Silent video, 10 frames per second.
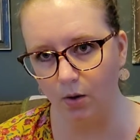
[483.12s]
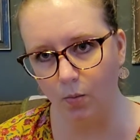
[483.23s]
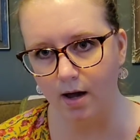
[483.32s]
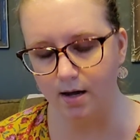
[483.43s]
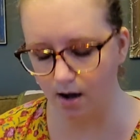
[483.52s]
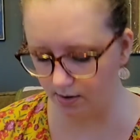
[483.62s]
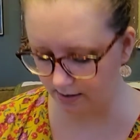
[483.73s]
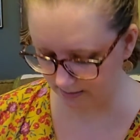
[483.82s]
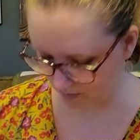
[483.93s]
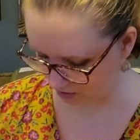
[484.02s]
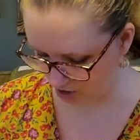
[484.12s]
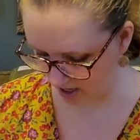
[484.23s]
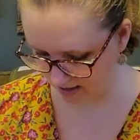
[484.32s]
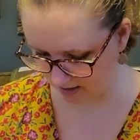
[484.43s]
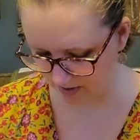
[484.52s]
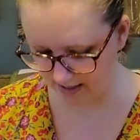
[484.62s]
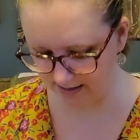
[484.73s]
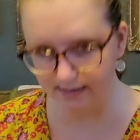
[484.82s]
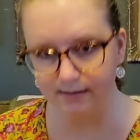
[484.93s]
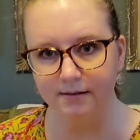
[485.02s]
get why I call this my shining
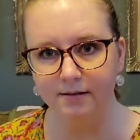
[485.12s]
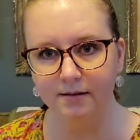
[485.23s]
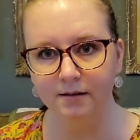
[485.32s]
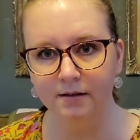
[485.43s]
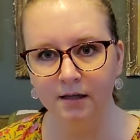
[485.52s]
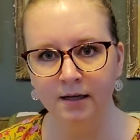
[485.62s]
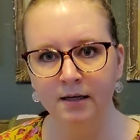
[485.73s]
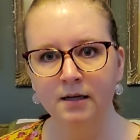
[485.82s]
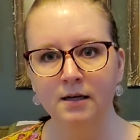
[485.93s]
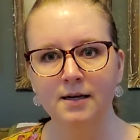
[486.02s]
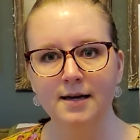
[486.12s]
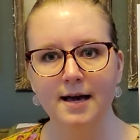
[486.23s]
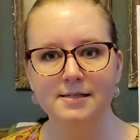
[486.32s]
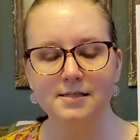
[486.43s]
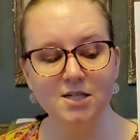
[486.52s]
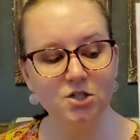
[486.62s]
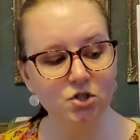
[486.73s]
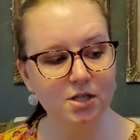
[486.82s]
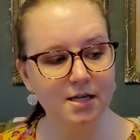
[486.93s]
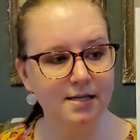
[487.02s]
piece. I
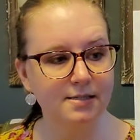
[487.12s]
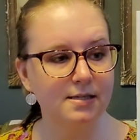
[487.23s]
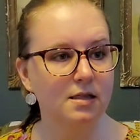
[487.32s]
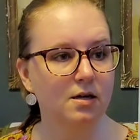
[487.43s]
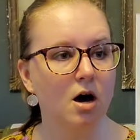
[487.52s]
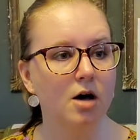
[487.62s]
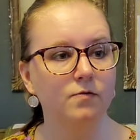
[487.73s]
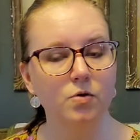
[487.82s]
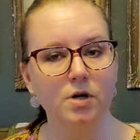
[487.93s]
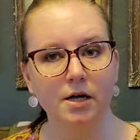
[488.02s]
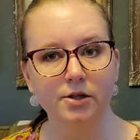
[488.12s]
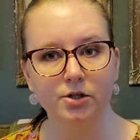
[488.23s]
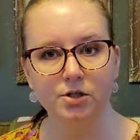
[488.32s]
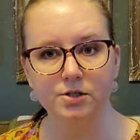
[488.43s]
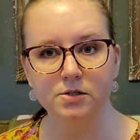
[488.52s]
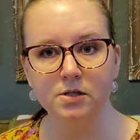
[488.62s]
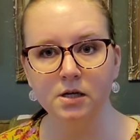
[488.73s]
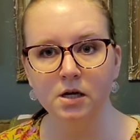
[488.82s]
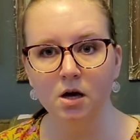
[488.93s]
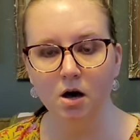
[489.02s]
stitched this in the called for colors
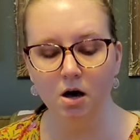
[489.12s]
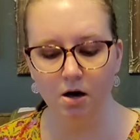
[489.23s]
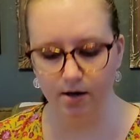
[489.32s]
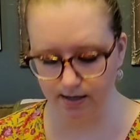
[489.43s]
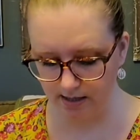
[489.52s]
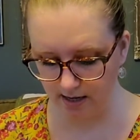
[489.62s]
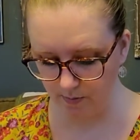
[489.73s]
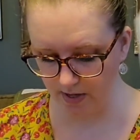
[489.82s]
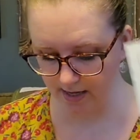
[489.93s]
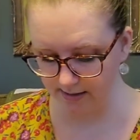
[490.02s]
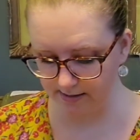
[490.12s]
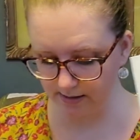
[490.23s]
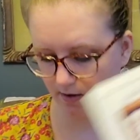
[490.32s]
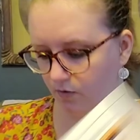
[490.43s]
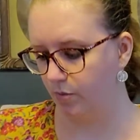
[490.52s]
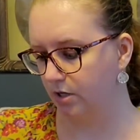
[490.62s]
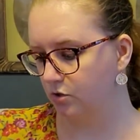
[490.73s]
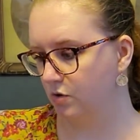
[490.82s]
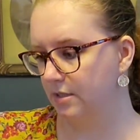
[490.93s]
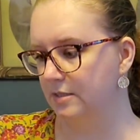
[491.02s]
on a piece of
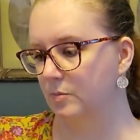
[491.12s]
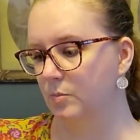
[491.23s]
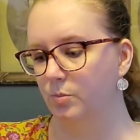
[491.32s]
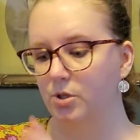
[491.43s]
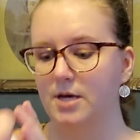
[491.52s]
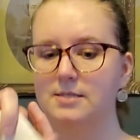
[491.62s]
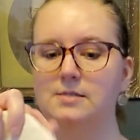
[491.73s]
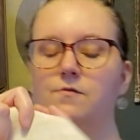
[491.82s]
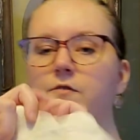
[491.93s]
Picture This Plus